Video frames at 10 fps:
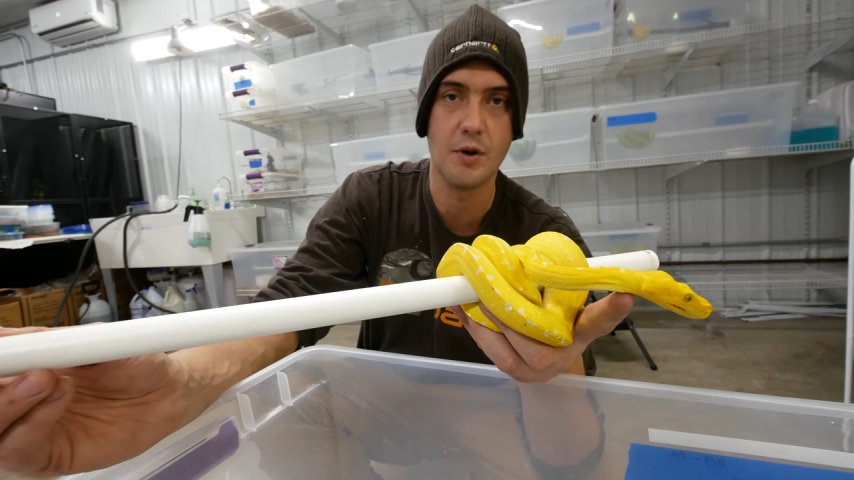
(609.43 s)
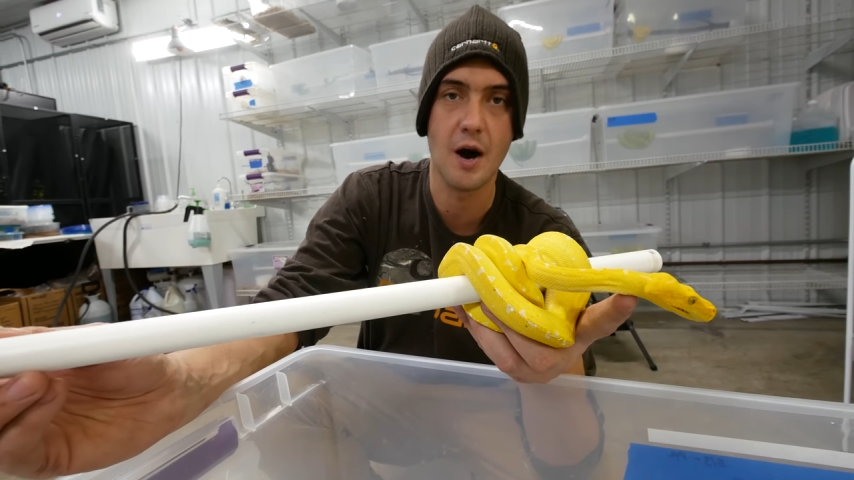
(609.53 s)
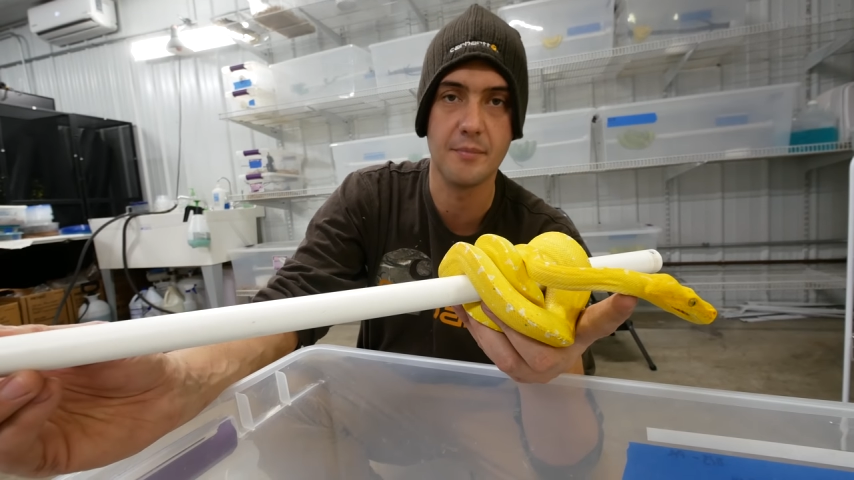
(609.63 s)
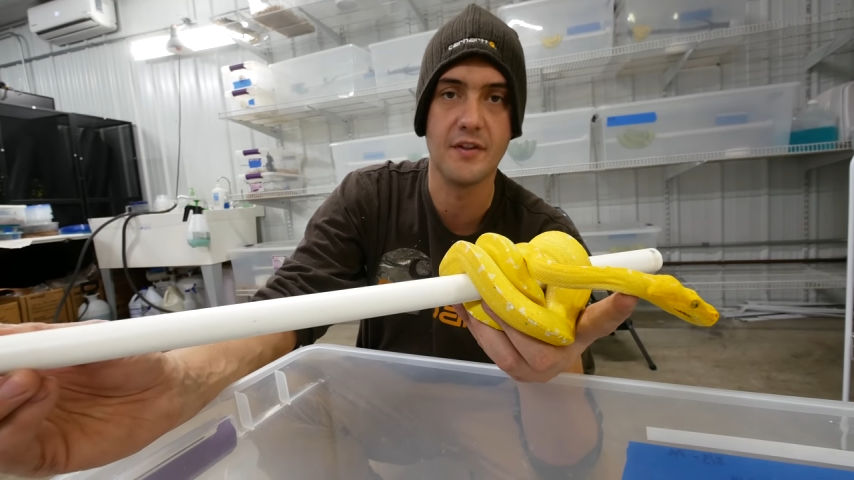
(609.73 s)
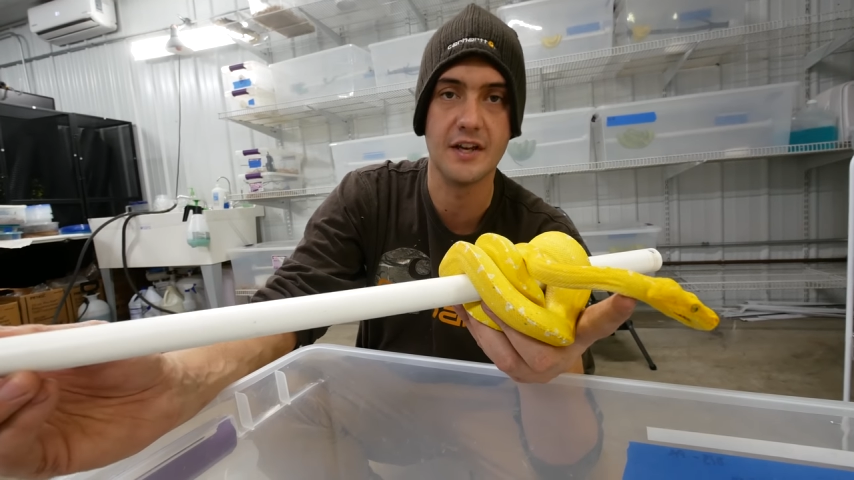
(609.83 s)

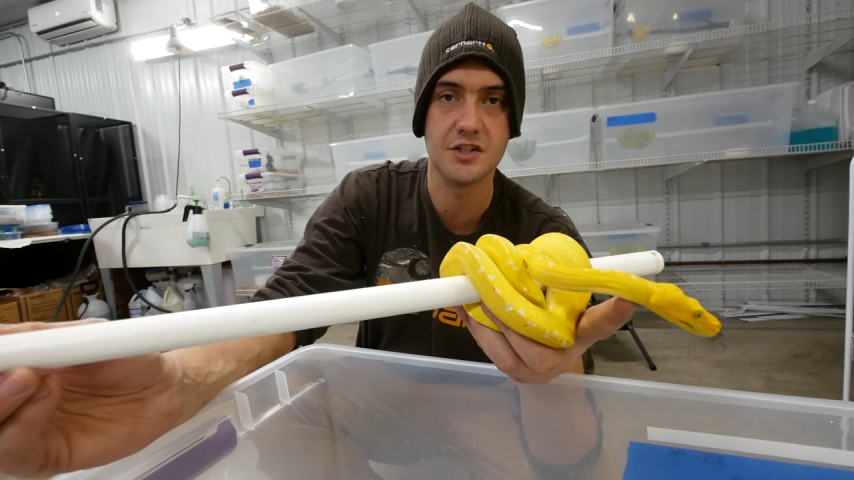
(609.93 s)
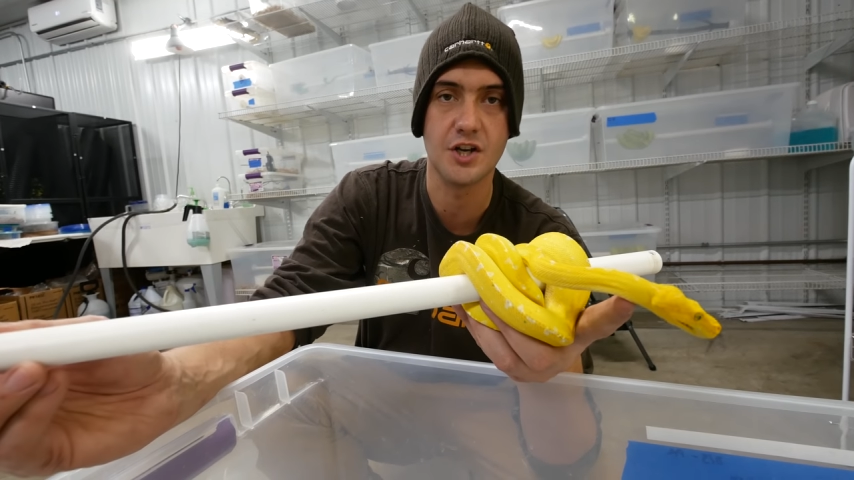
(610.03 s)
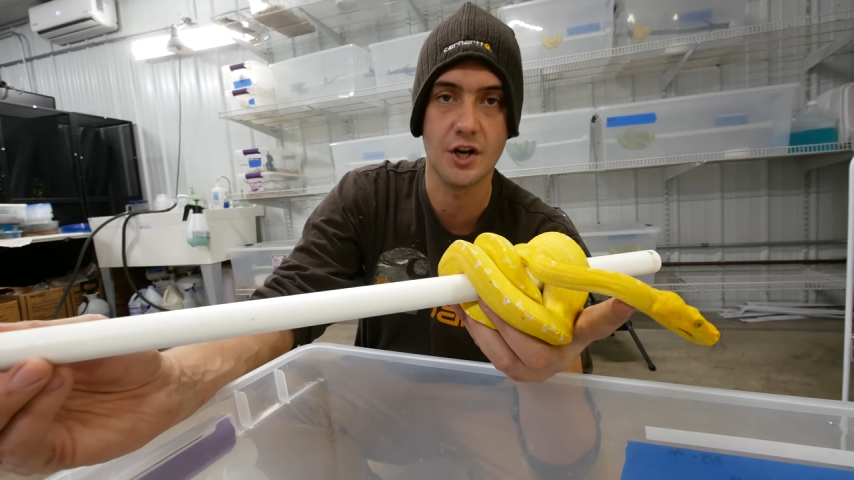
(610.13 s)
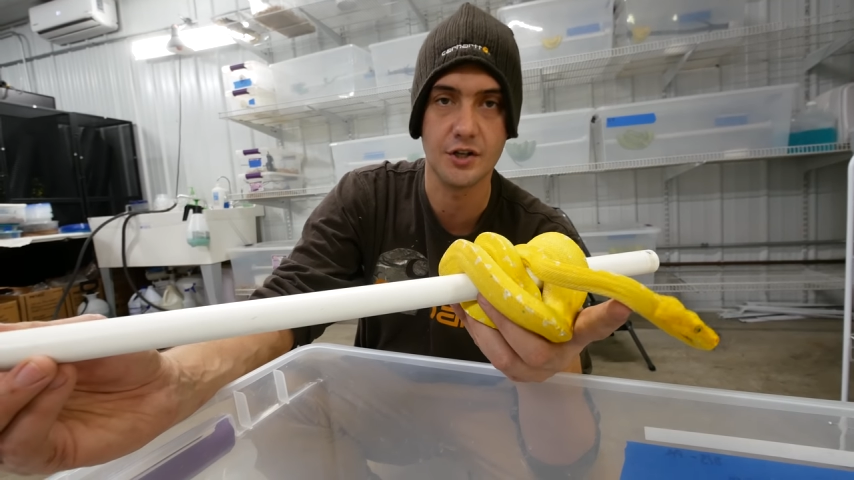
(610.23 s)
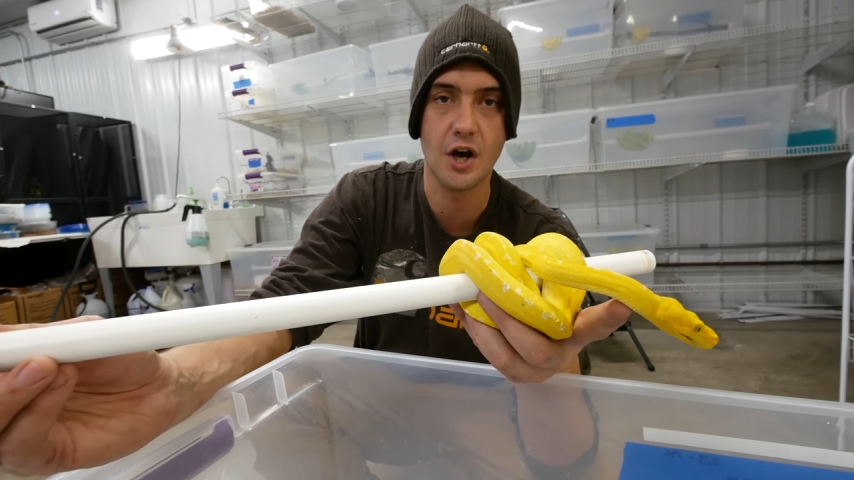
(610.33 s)

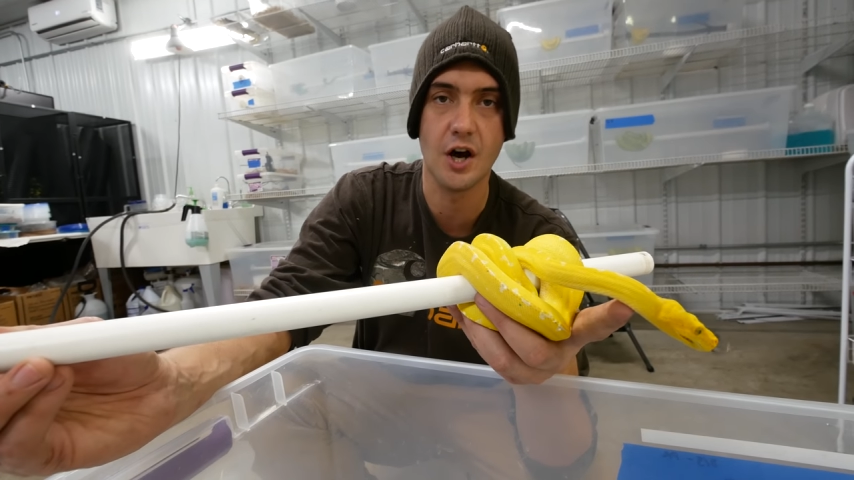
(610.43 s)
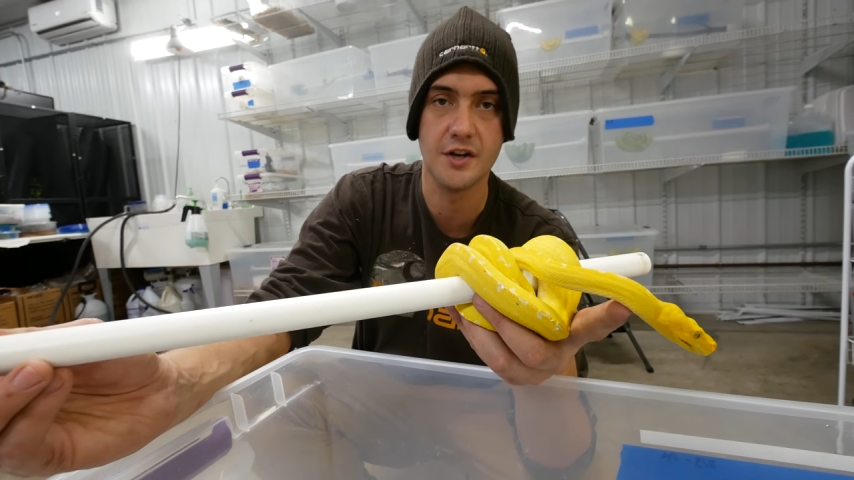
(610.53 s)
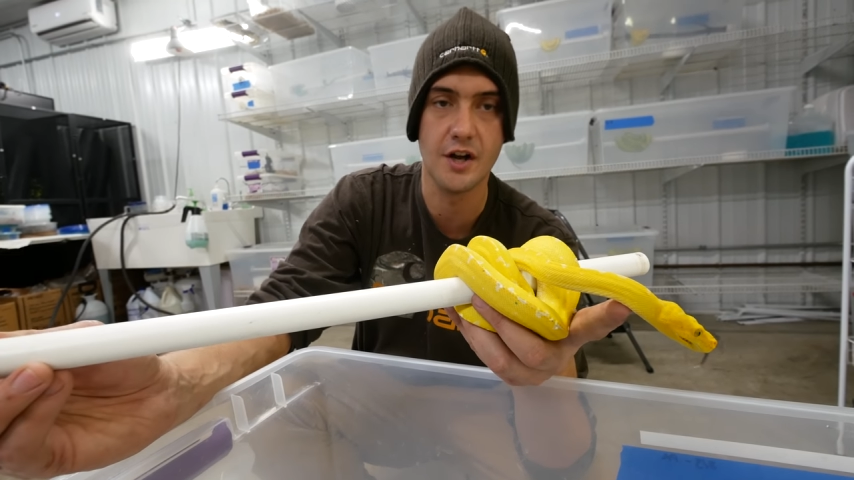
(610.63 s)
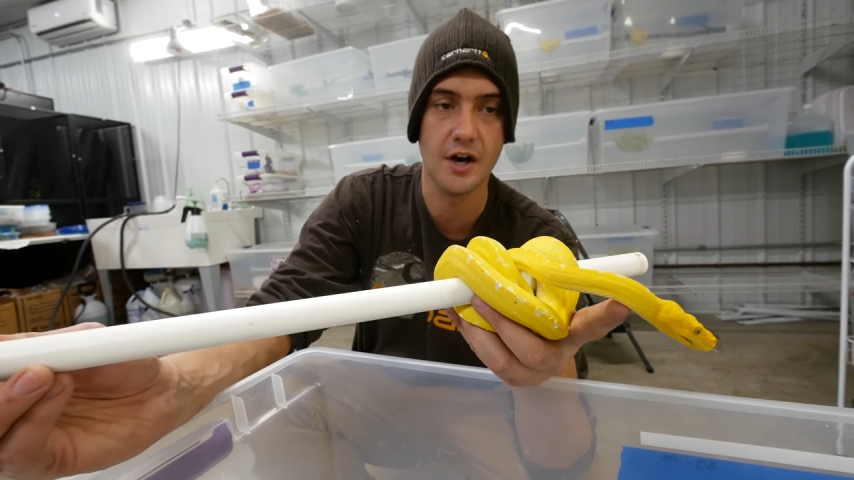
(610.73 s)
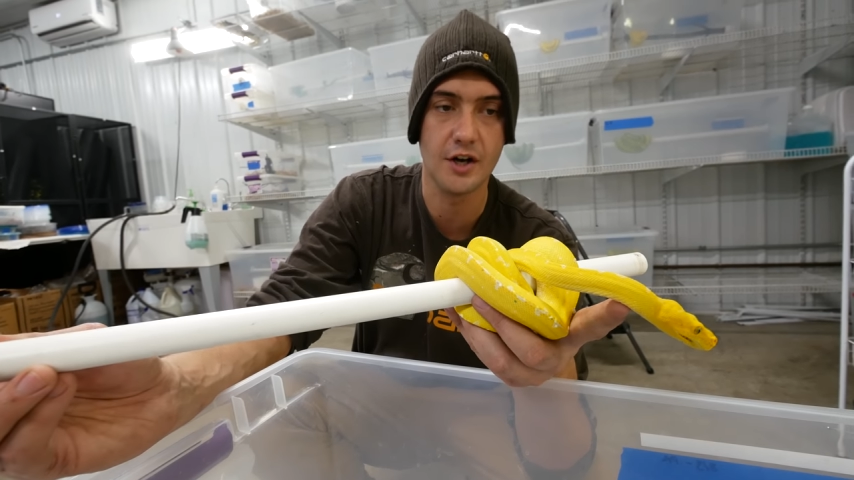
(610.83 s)
population on,
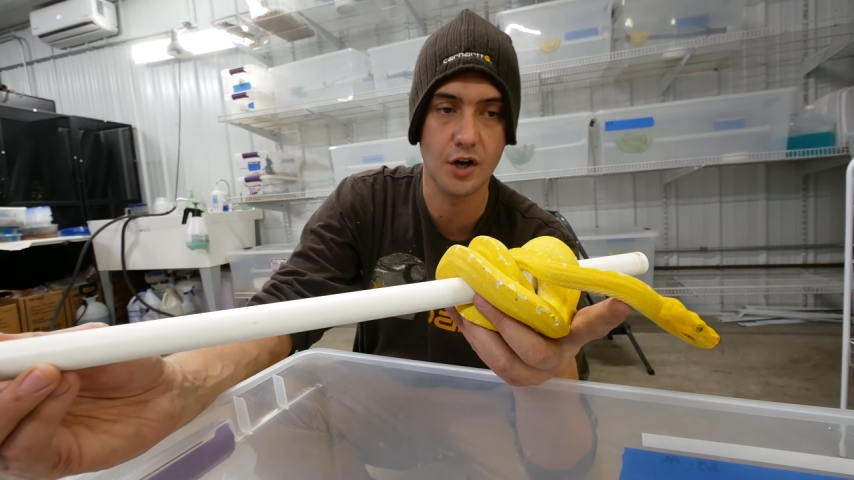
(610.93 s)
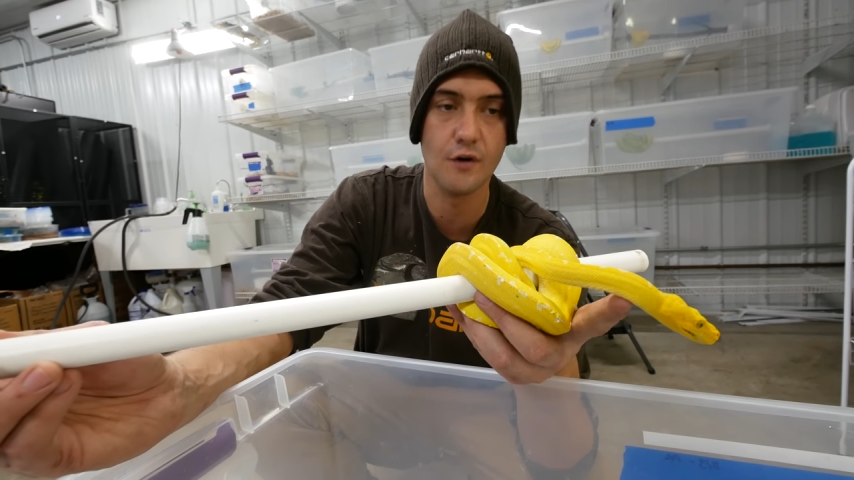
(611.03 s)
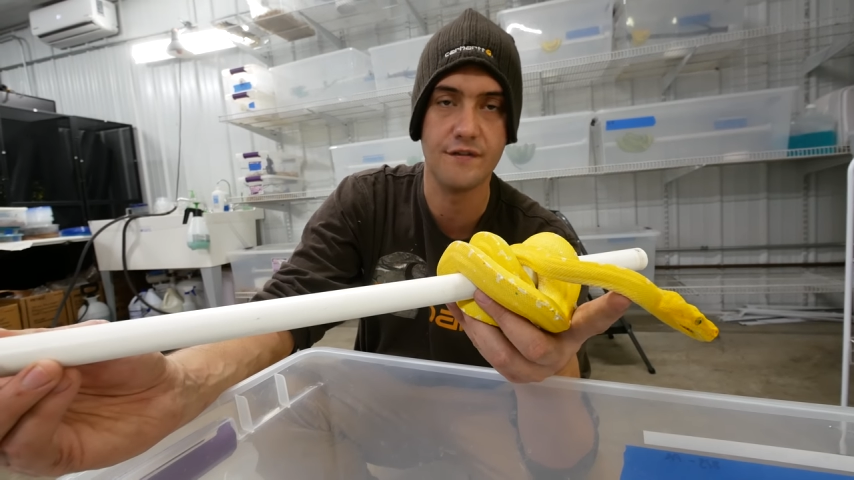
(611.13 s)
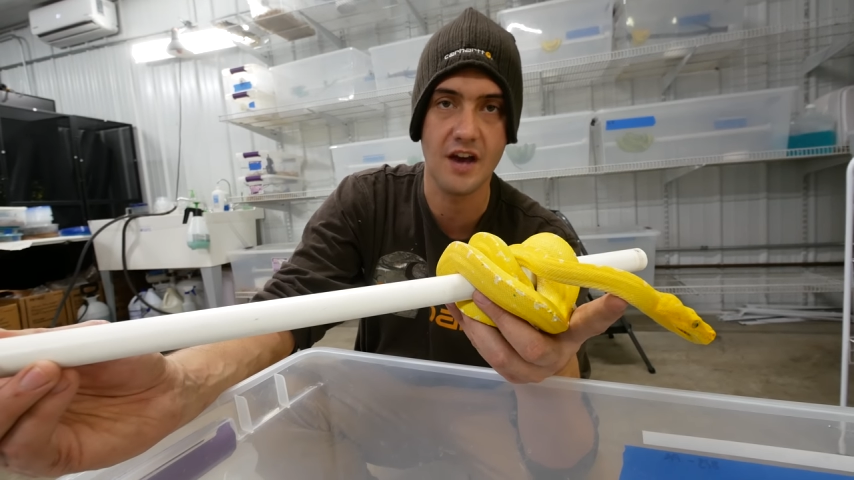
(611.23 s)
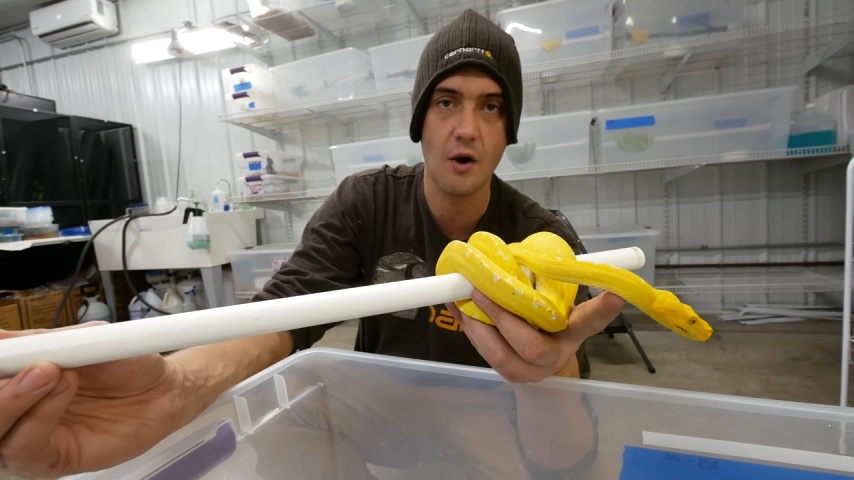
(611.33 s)
on uh, Kofi